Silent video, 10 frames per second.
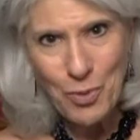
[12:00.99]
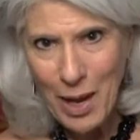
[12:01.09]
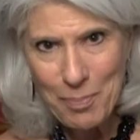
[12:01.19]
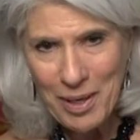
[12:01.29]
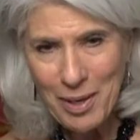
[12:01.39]

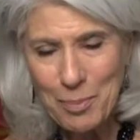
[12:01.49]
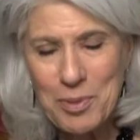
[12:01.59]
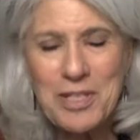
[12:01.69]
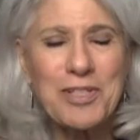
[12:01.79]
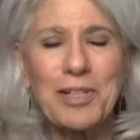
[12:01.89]
wrapping up
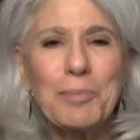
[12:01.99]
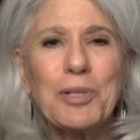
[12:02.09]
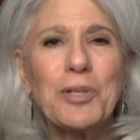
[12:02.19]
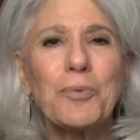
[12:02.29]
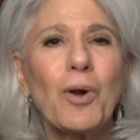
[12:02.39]
its
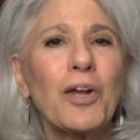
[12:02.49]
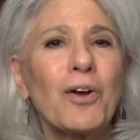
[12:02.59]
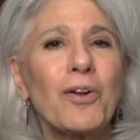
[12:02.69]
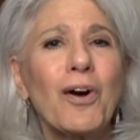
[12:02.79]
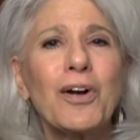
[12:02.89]
limited run
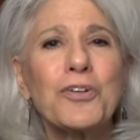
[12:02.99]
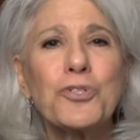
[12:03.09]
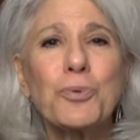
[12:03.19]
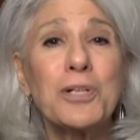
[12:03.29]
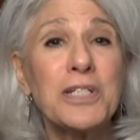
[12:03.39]
on
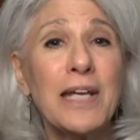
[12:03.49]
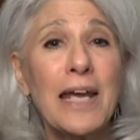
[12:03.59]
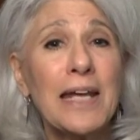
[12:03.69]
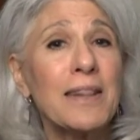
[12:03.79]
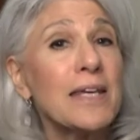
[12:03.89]
August
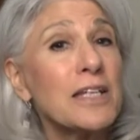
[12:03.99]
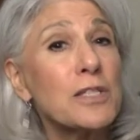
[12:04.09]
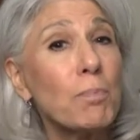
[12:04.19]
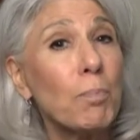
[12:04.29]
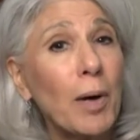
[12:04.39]
28th
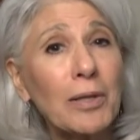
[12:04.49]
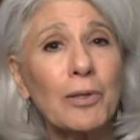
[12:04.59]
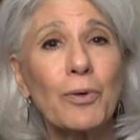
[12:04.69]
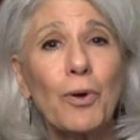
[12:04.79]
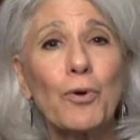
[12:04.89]
is
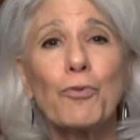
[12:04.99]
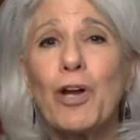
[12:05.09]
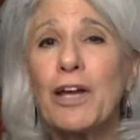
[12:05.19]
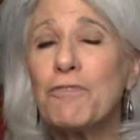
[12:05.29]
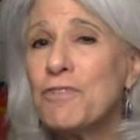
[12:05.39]
Butler over
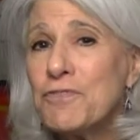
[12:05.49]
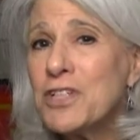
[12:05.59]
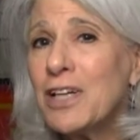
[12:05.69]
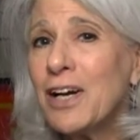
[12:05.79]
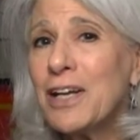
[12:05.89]
at
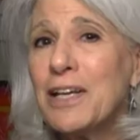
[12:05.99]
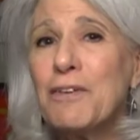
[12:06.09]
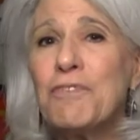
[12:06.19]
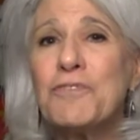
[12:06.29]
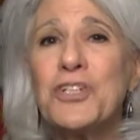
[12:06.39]
59
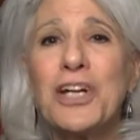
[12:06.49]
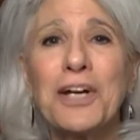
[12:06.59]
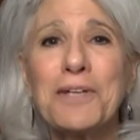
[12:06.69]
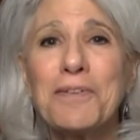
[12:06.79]
E59